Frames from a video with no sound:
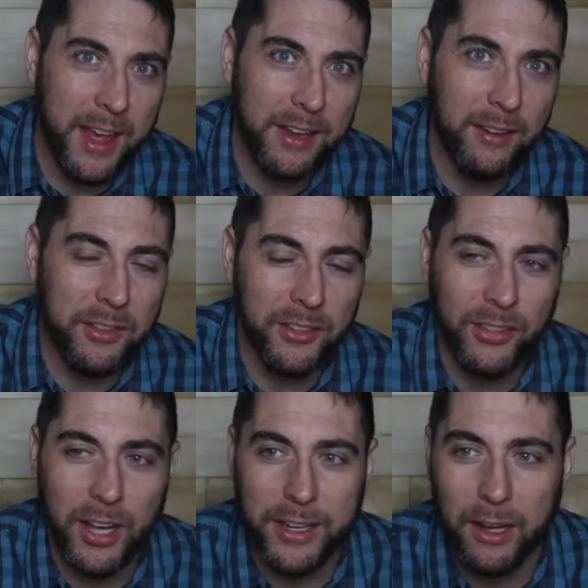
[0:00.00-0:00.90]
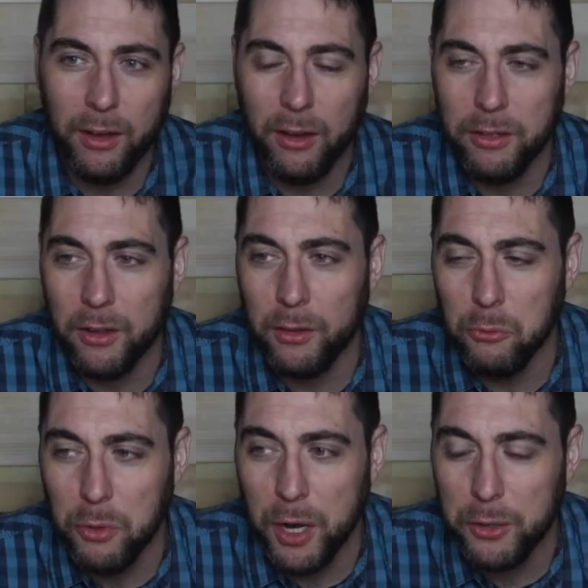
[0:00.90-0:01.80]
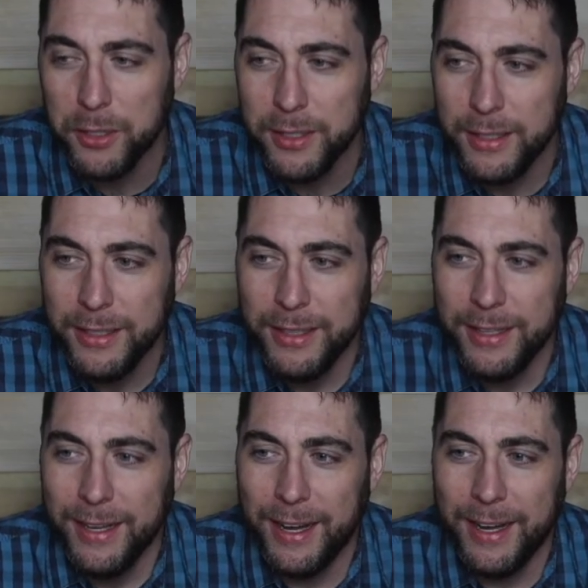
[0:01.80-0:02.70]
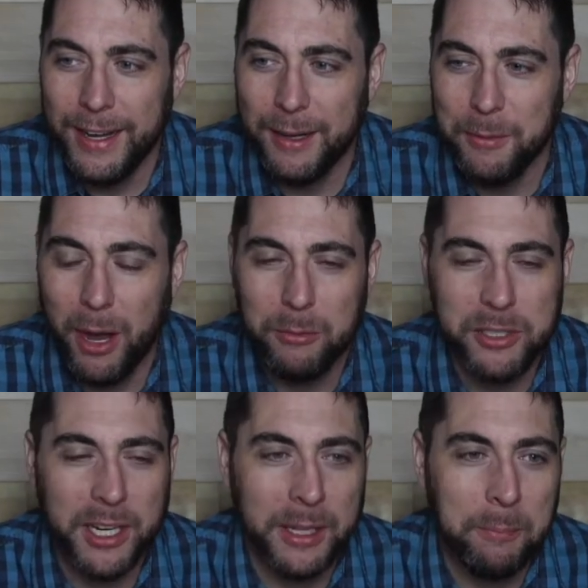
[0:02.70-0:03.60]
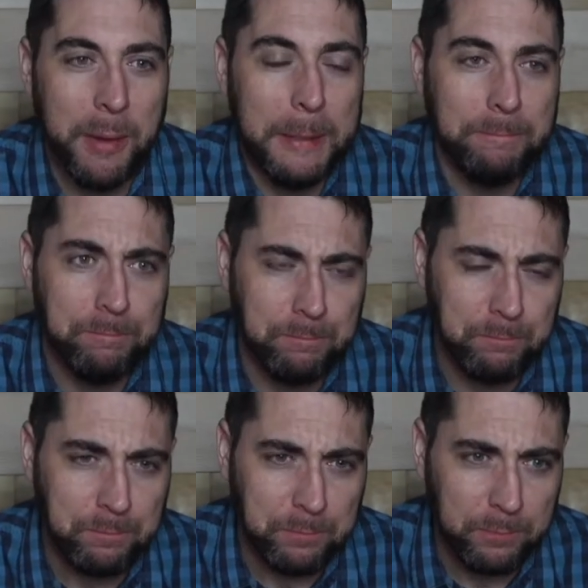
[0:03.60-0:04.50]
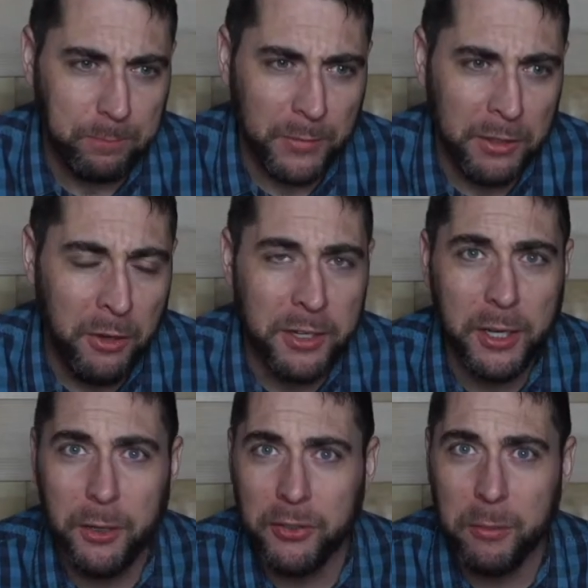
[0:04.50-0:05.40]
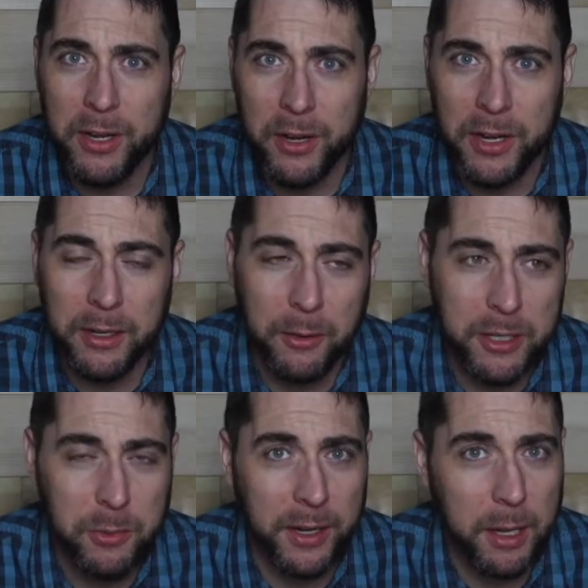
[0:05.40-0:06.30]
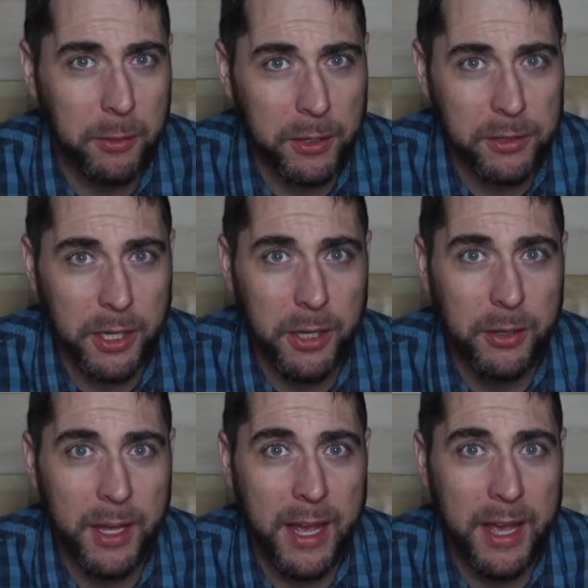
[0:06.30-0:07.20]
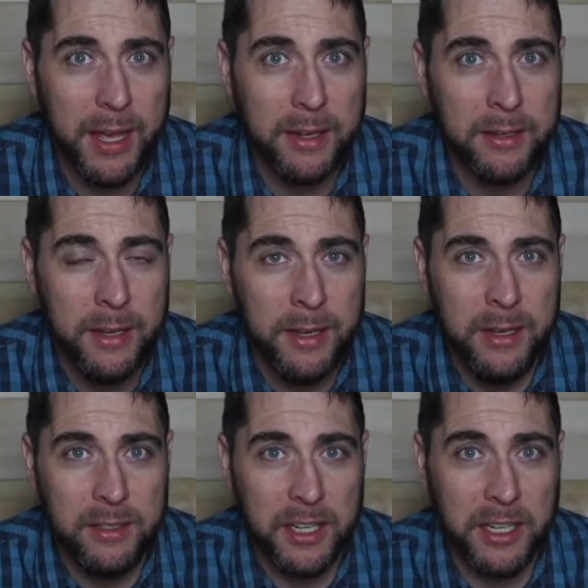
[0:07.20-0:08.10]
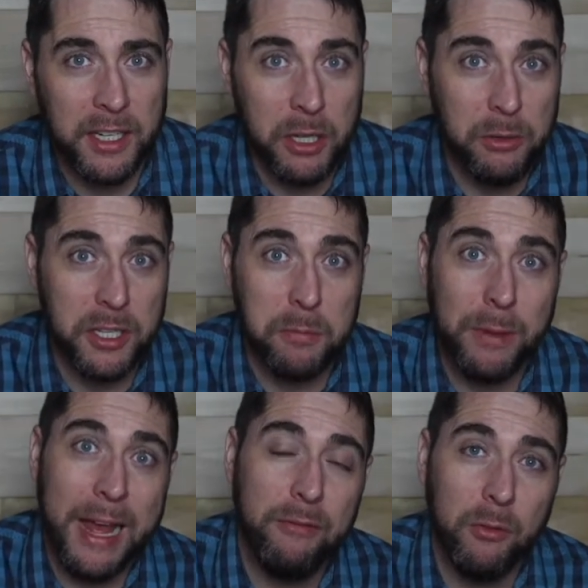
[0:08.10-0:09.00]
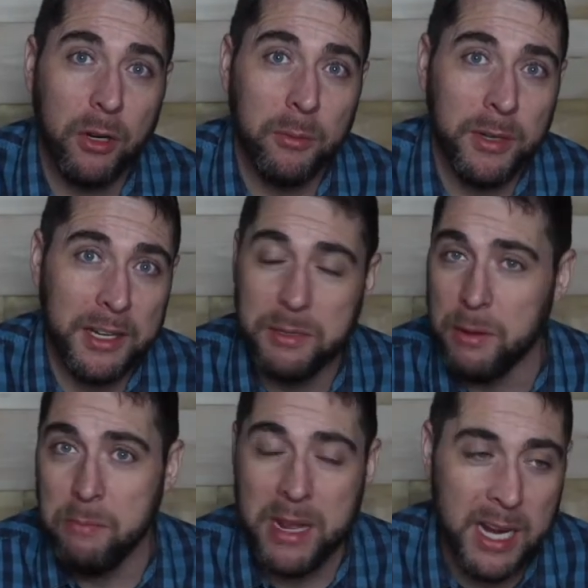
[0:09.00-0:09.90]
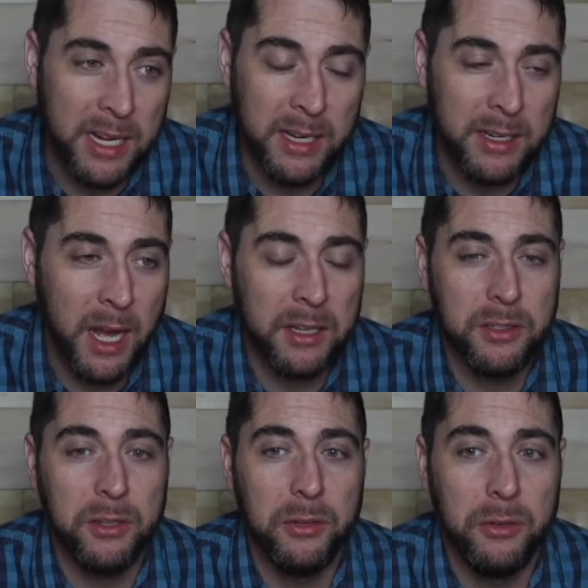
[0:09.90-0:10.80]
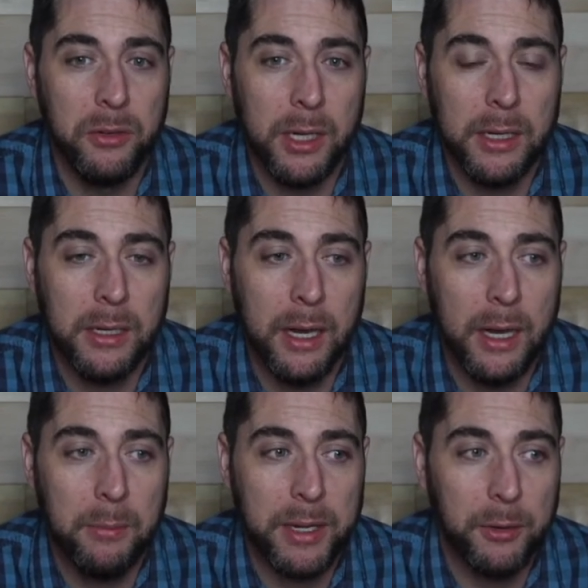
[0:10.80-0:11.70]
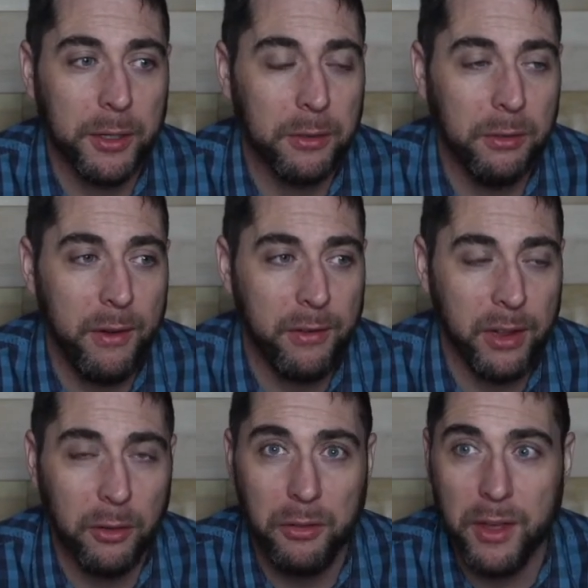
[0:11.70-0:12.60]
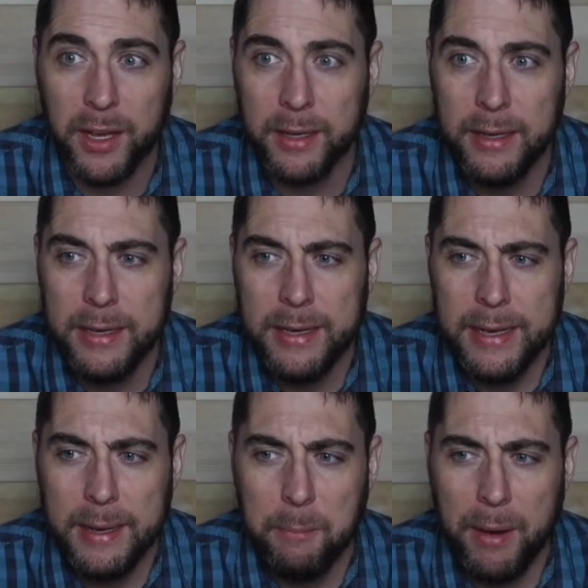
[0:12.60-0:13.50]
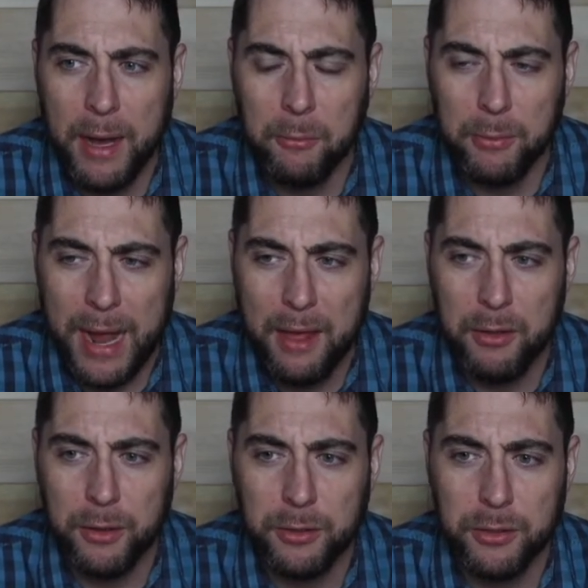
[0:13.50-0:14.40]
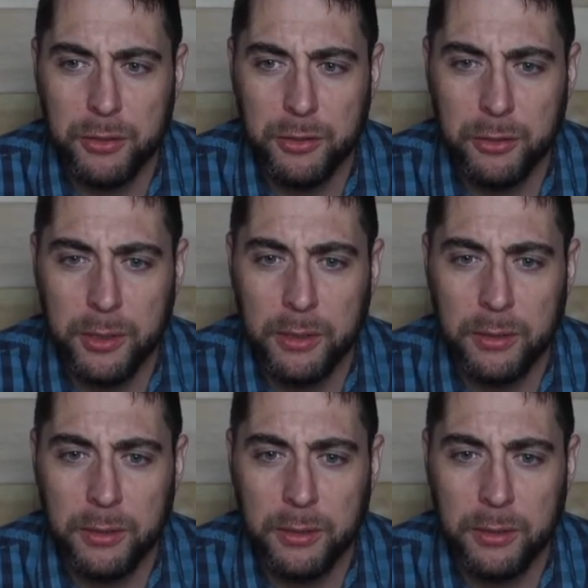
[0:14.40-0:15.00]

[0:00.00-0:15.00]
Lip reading: that on the sign out on the road. No, I'm just kidding. But no, I did go to seminary, graduated a couple years ago, and seeking to use this platform not to be mean, not to be critical of every little thing, but rather to